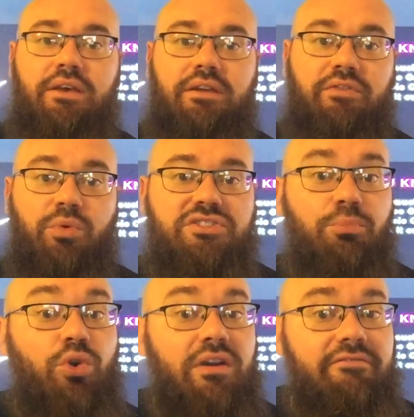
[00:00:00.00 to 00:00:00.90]
And if you want
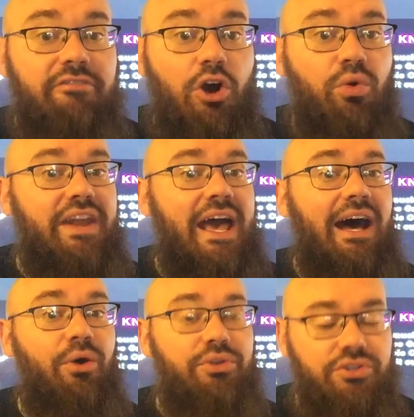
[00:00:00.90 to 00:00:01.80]
some more info on how